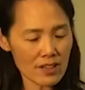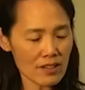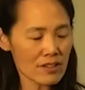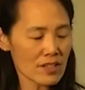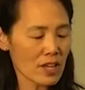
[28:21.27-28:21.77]

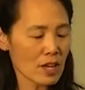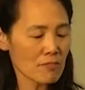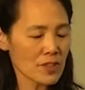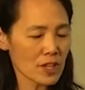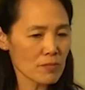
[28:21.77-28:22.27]

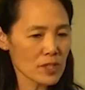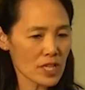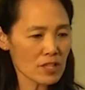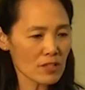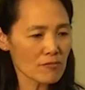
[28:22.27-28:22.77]
There are
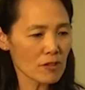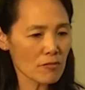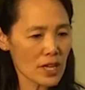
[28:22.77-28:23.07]
potential for